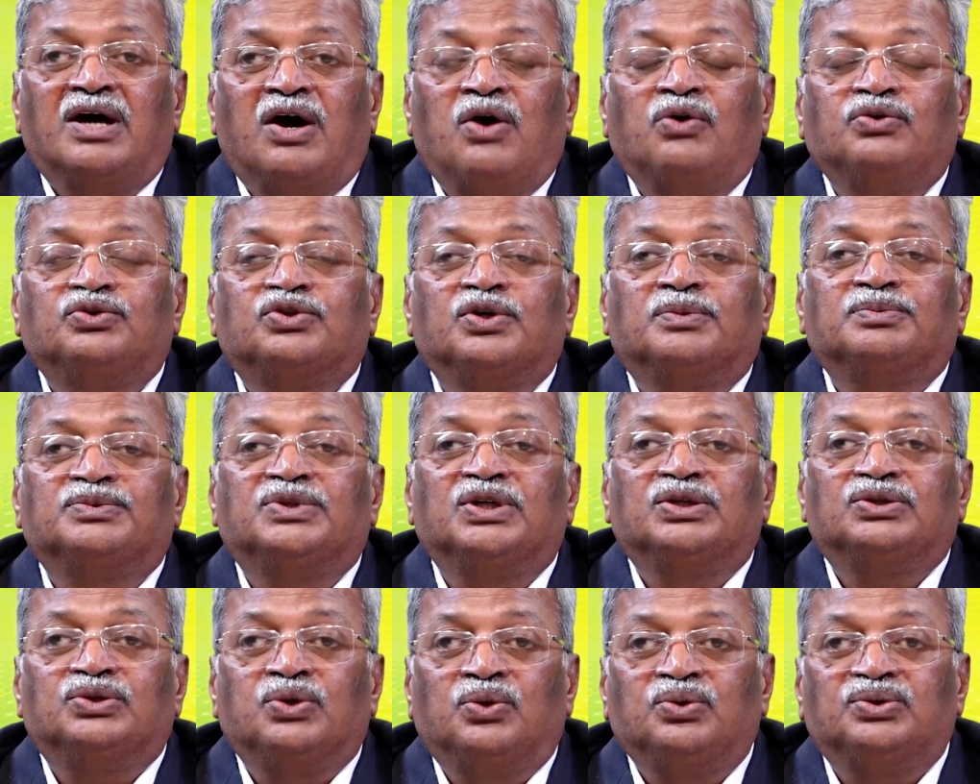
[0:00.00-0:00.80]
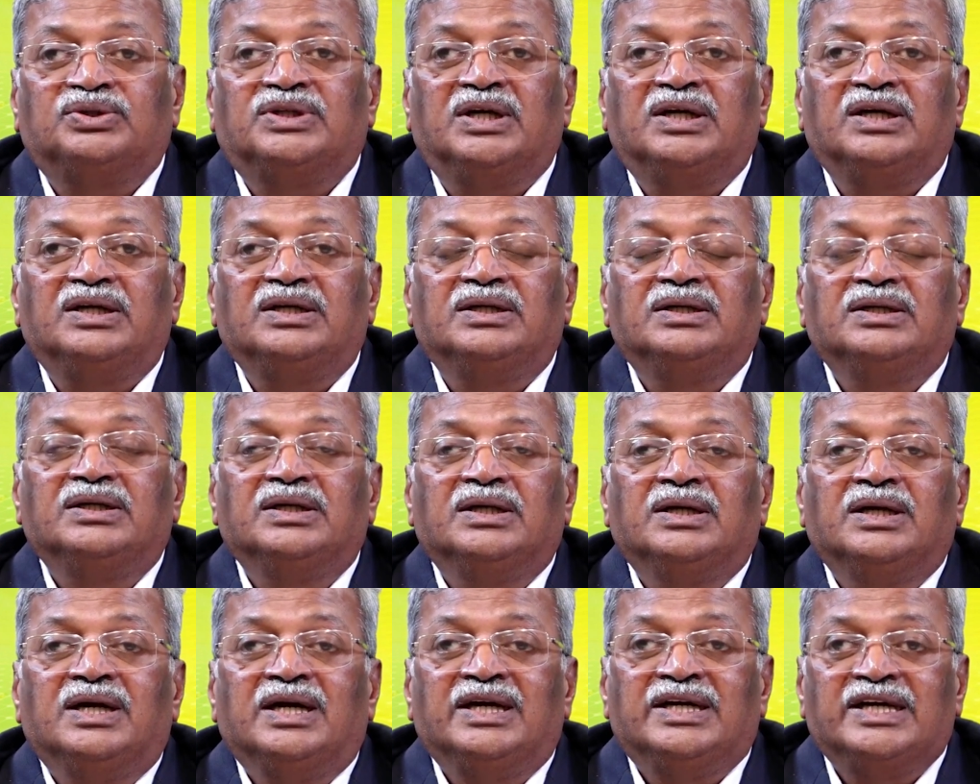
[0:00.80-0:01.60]
out of the total
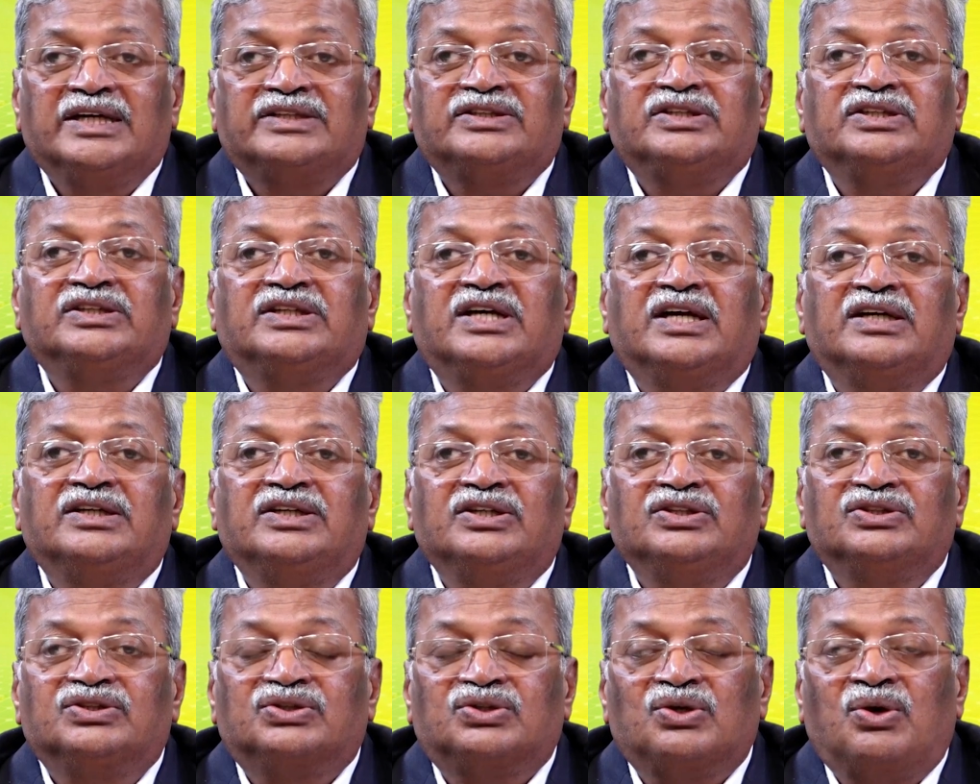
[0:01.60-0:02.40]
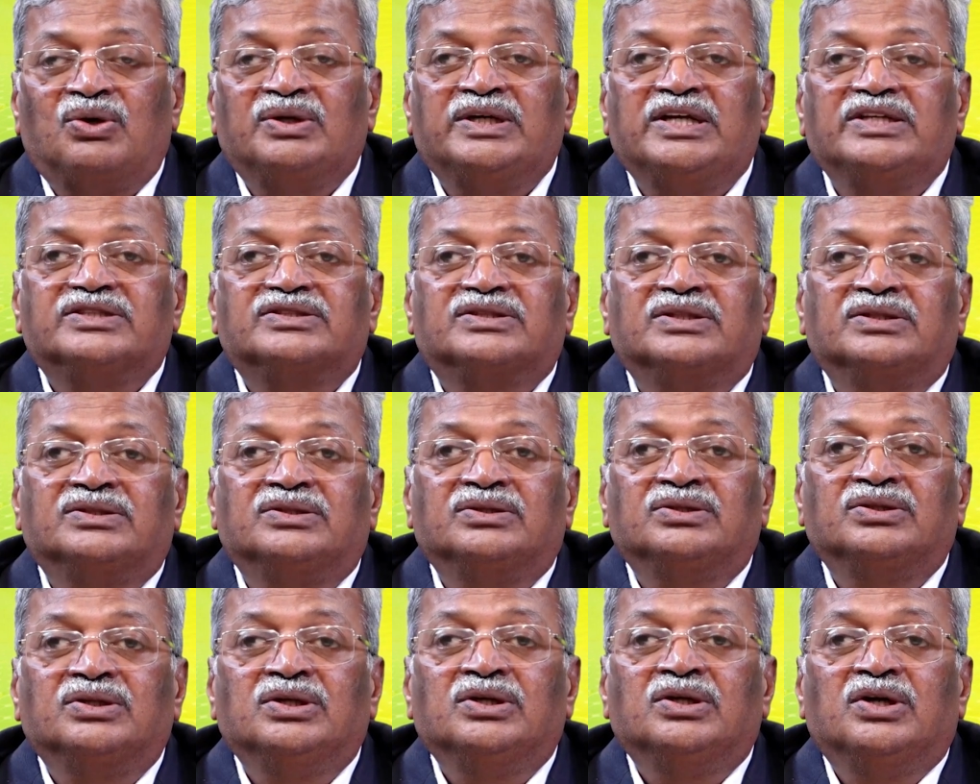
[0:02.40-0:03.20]
electrical
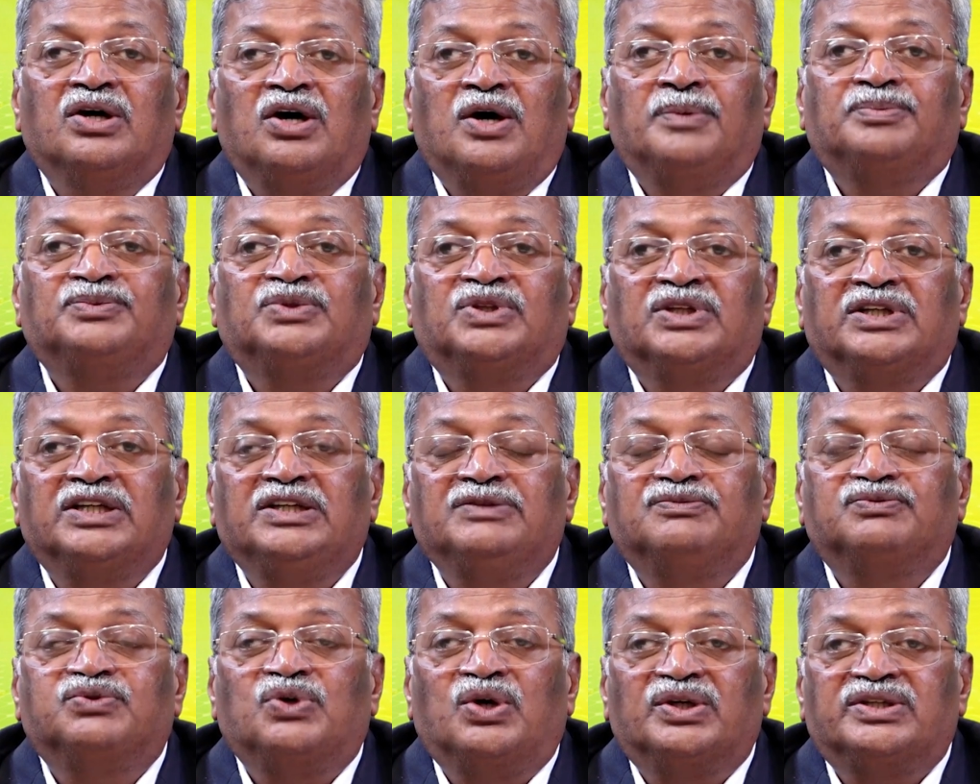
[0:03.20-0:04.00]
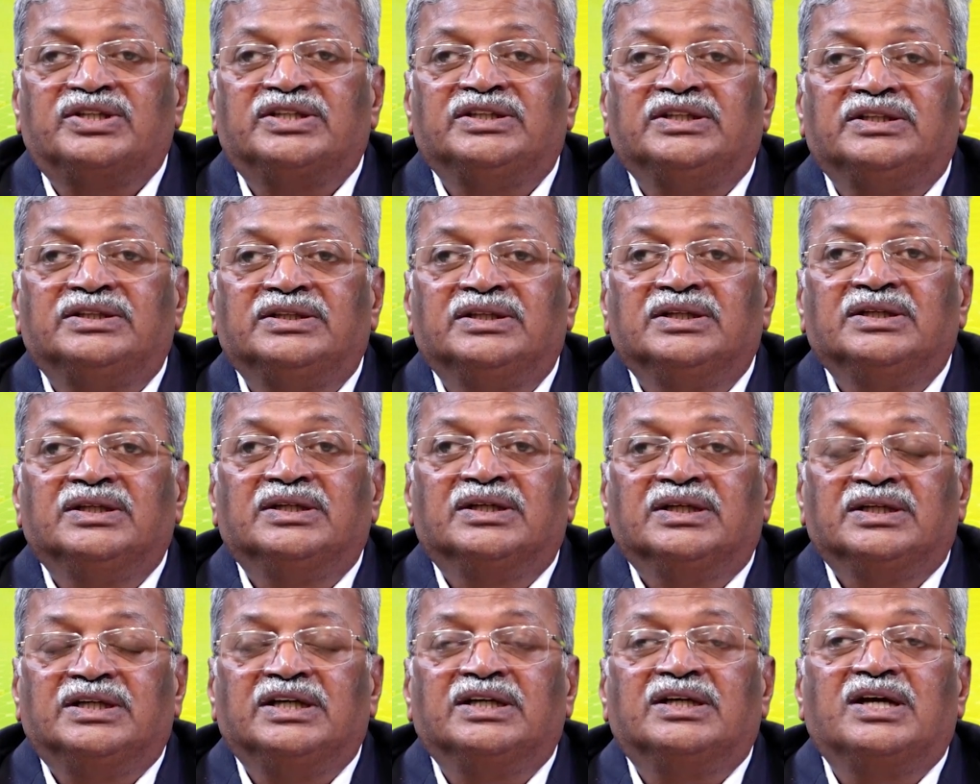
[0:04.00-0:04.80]
installation of 340
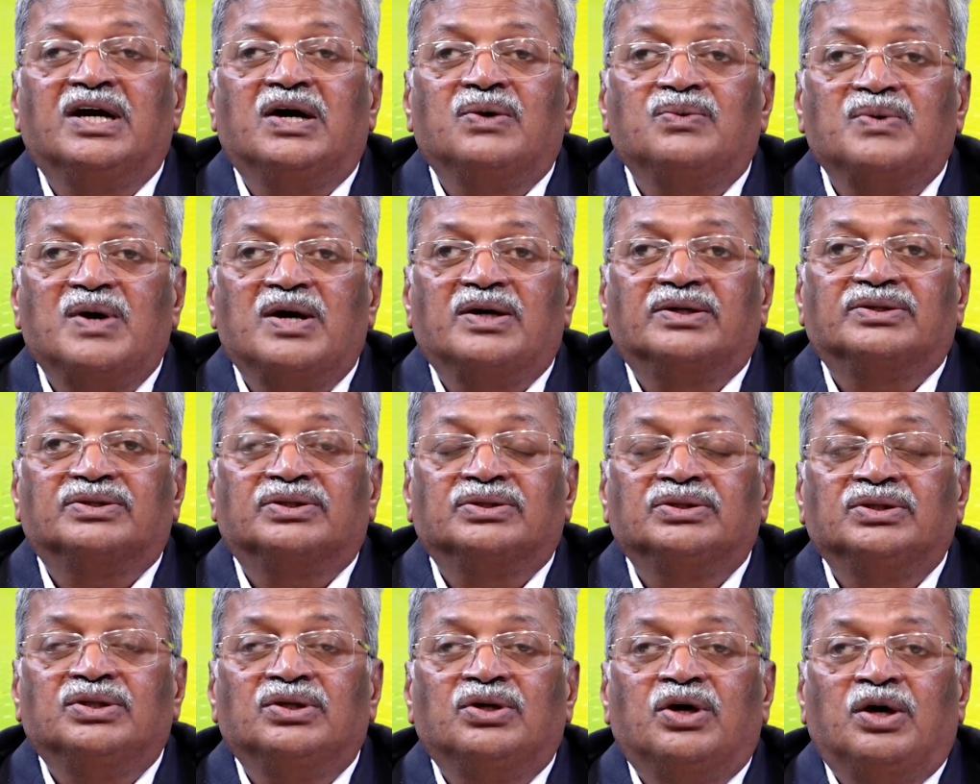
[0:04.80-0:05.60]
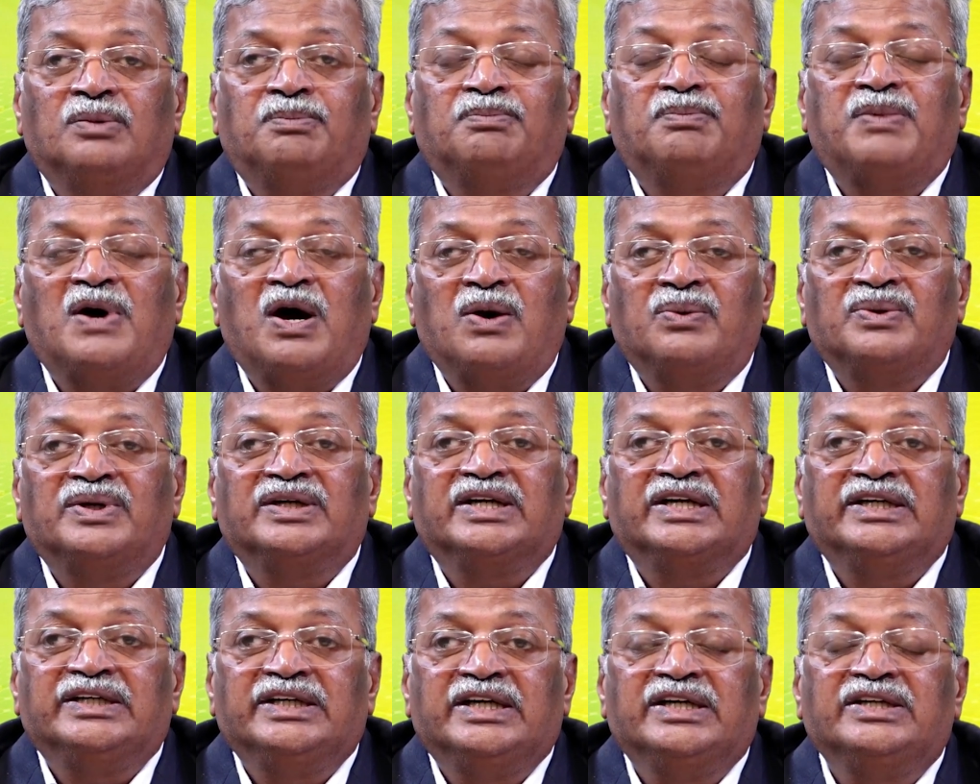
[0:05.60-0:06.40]
gigawatt of
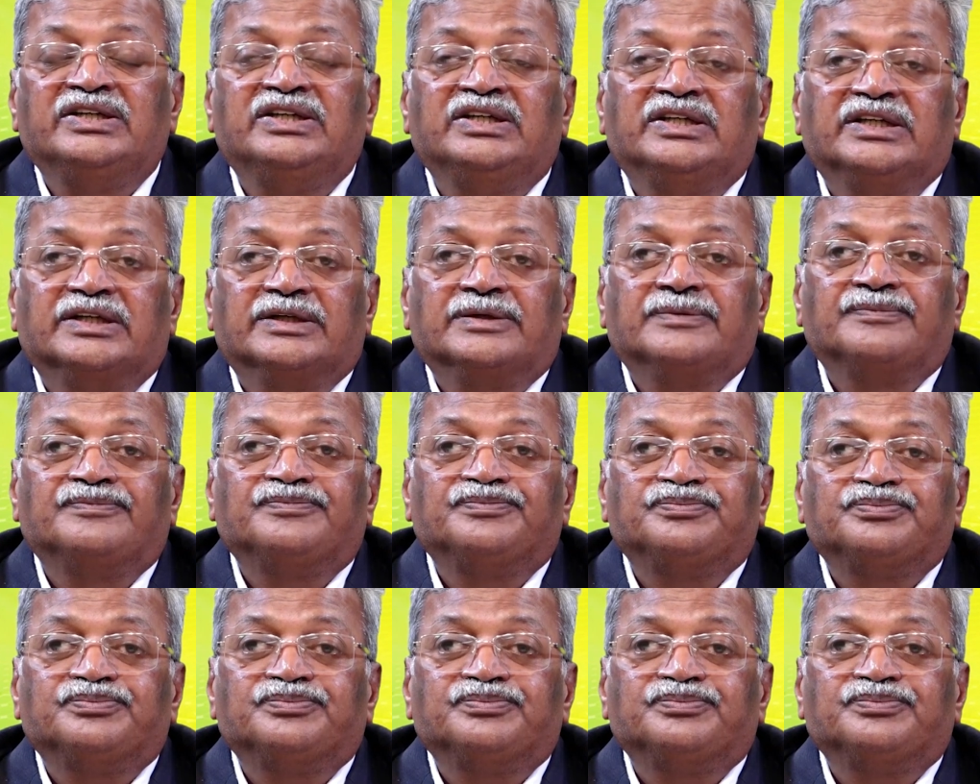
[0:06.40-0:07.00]
power in India.